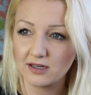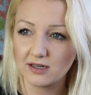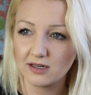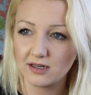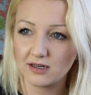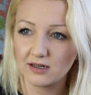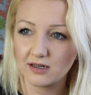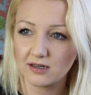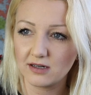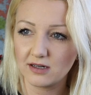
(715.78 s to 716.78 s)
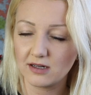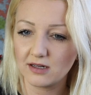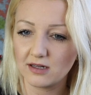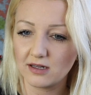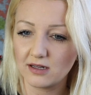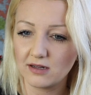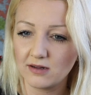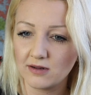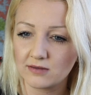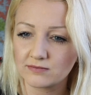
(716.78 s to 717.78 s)
Uh, it could be an R S
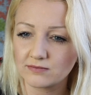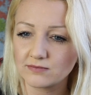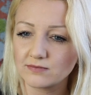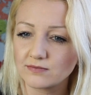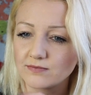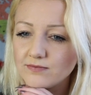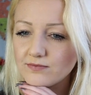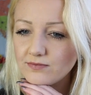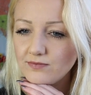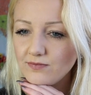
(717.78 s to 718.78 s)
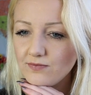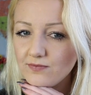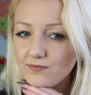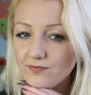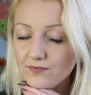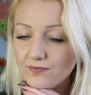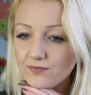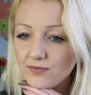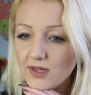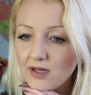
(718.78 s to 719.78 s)
O. I don't know if they're talking like, but that would be like edible
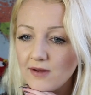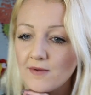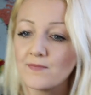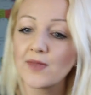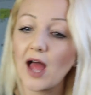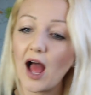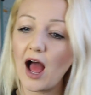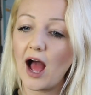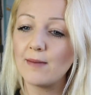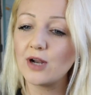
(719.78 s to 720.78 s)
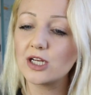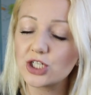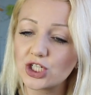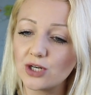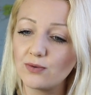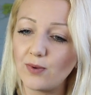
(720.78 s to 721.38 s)
or sellable. I'm not sure